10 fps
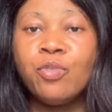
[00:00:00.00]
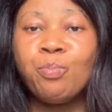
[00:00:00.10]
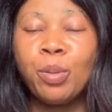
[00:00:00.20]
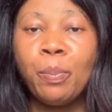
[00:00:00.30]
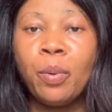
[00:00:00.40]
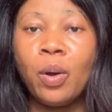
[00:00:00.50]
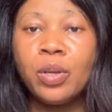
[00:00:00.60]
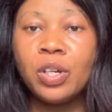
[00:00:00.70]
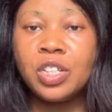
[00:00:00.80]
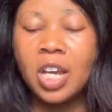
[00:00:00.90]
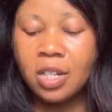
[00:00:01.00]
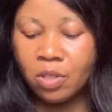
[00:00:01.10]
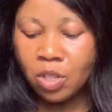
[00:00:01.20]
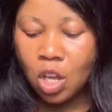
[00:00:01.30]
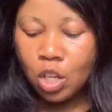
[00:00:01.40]
people on your
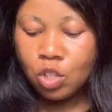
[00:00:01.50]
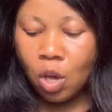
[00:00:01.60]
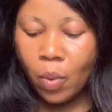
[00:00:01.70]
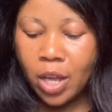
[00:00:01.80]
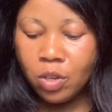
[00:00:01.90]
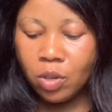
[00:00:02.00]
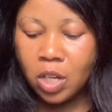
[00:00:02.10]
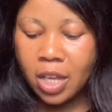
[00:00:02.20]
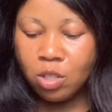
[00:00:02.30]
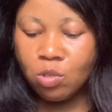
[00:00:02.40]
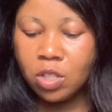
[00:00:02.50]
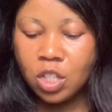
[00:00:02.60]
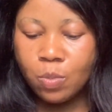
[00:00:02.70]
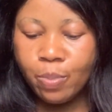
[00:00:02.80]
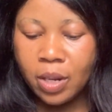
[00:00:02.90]
channels. So when you get to
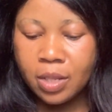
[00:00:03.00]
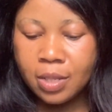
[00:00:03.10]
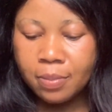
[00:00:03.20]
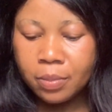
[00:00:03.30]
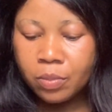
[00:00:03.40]
this place